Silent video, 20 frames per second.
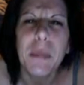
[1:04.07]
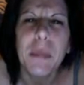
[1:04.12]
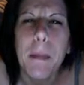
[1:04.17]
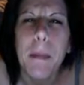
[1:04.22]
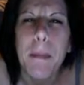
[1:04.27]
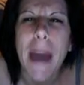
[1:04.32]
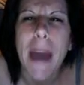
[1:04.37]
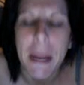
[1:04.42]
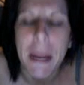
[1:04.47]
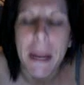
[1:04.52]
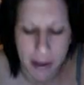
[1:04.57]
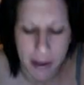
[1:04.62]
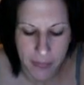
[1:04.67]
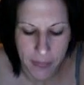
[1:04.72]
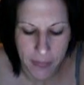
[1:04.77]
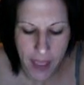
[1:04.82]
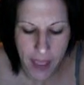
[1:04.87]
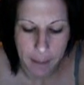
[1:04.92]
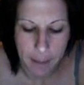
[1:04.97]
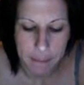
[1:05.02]
bit bad about
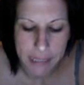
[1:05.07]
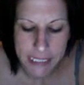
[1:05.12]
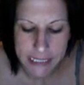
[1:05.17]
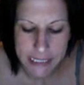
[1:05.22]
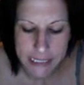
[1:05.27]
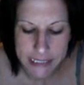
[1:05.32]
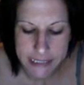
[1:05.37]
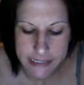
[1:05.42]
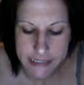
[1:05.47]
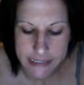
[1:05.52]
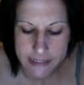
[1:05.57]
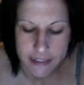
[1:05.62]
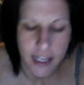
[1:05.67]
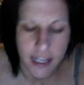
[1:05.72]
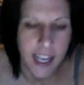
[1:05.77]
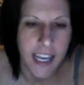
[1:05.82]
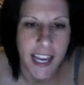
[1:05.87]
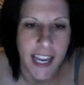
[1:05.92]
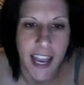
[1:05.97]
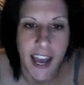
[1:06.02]
that because
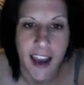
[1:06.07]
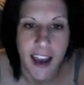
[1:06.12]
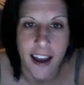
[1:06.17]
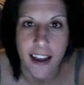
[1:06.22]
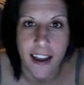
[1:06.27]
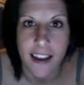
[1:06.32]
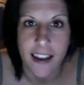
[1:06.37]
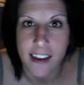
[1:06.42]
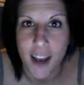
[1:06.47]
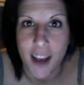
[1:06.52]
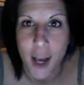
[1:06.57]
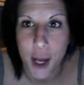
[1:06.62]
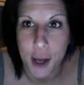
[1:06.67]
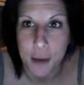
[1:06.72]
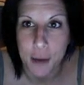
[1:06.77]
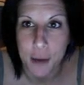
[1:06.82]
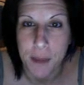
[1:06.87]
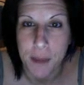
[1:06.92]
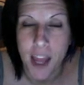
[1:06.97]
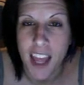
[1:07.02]
I had
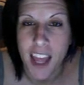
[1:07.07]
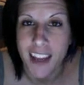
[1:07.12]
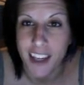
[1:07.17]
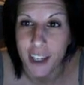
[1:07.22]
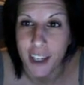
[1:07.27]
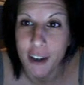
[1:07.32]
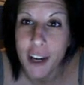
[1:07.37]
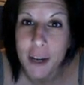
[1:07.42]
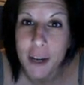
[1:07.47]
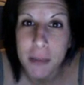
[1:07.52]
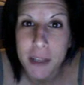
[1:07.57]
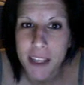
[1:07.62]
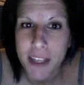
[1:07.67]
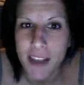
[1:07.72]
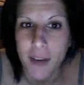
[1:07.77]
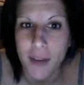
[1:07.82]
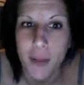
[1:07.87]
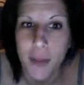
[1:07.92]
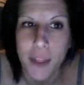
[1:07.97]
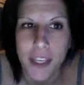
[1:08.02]
um, an incredibly
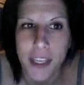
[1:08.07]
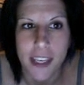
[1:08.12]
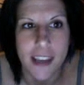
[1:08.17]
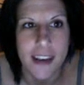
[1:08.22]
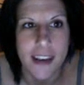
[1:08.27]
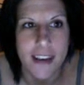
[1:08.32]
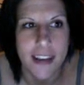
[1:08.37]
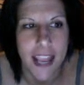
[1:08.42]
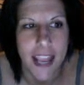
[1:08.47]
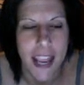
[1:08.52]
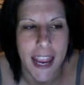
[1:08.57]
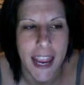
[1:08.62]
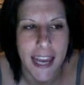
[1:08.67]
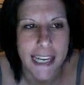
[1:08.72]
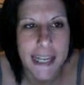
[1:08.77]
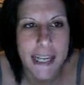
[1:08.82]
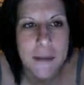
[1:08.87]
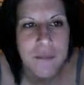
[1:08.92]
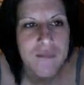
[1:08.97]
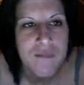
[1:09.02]
healthy
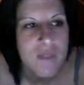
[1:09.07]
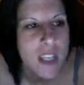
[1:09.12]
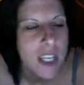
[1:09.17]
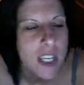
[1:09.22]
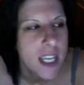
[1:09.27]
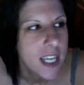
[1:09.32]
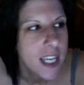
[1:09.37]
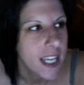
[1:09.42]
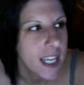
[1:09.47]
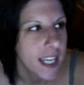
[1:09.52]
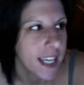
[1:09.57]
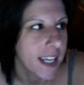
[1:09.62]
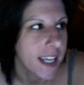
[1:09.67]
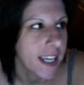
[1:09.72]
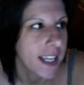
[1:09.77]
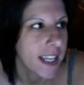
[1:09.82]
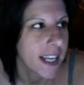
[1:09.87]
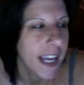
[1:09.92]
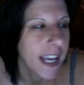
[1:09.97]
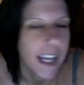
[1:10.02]
day
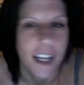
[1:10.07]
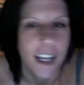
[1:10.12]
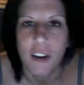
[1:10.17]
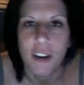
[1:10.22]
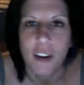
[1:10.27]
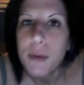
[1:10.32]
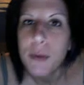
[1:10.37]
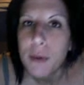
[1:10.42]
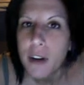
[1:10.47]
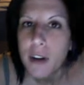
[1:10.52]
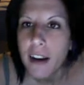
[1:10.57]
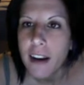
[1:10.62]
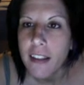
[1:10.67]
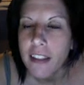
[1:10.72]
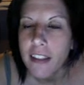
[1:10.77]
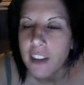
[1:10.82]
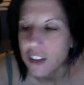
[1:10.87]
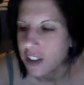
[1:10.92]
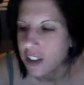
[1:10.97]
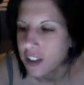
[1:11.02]
and I had a great workout at
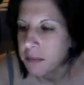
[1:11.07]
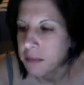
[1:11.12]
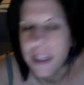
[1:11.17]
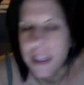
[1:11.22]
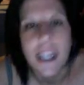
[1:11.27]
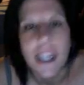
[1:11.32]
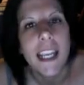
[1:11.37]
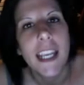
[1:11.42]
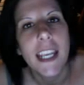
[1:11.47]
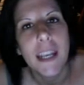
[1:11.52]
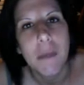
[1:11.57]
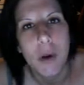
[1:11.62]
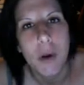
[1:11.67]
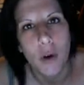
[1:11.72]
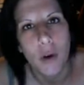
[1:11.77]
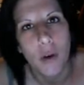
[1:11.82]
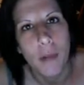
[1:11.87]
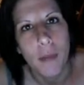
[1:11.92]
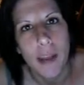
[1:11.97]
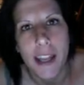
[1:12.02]
the gym and then I came
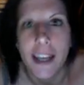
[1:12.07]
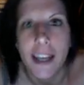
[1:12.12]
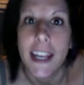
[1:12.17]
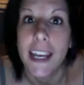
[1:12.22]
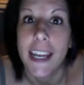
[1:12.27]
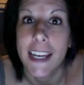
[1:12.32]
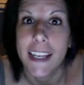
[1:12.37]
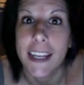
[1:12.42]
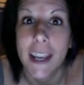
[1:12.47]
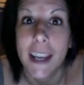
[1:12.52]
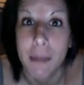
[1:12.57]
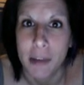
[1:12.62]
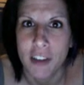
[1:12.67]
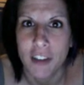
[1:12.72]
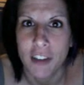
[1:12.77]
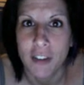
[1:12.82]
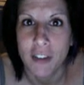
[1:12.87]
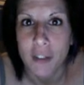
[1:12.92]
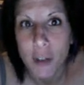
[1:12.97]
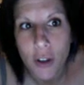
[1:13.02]
home and ate a
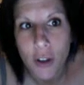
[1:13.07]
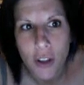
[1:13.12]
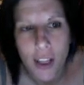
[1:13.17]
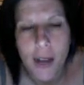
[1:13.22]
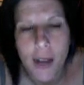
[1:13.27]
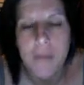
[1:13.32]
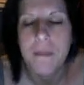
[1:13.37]
bunch of granola.